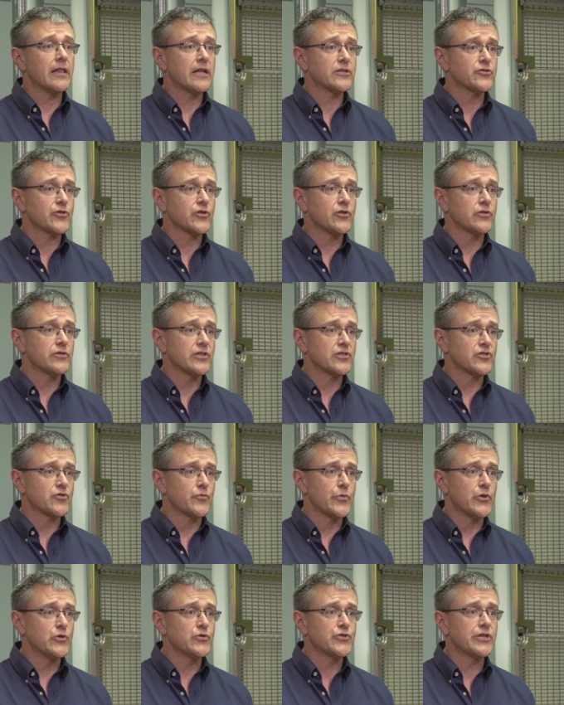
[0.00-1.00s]
electrical
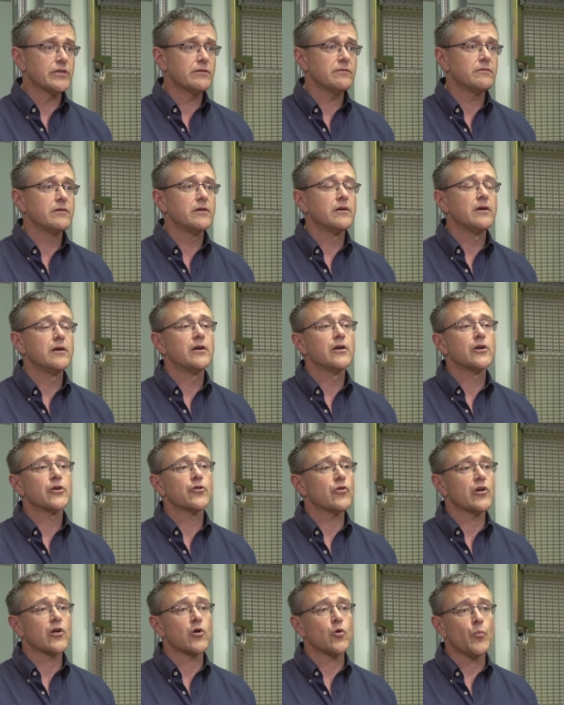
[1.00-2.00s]
distribution,
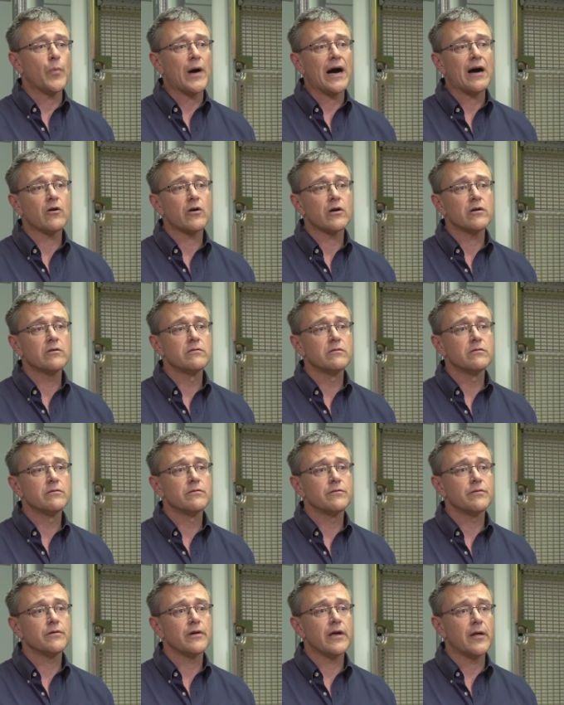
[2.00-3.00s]
critical power,
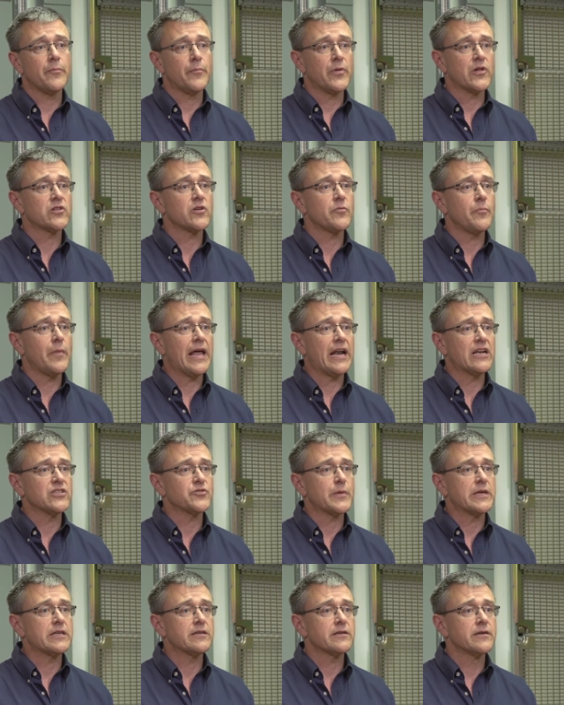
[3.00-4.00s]
and building
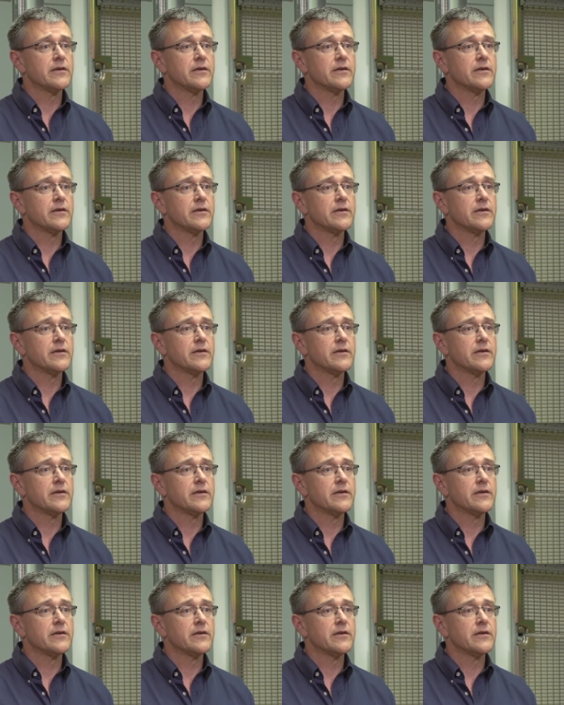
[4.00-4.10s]
management